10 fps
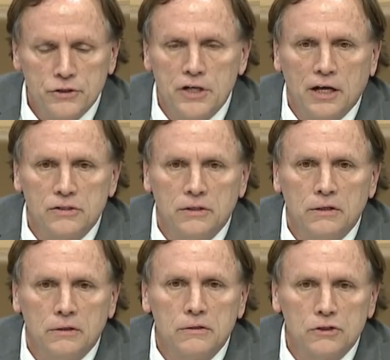Johnson.
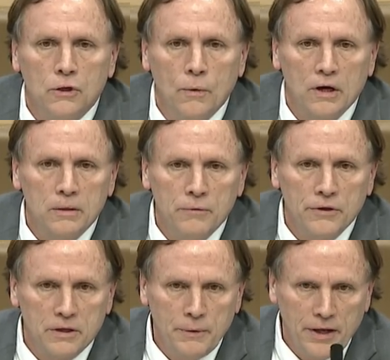And so welcome to
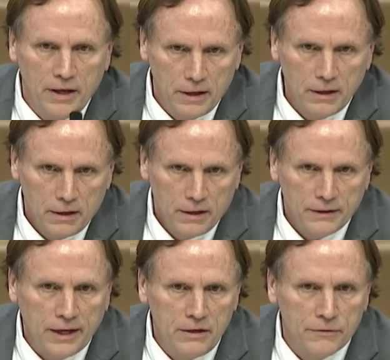the committee.
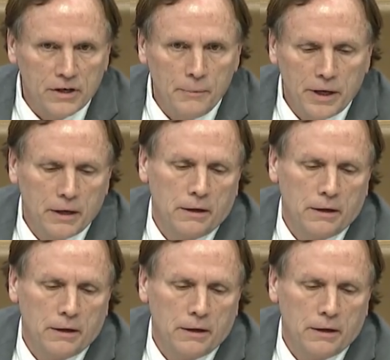Thank you for coming.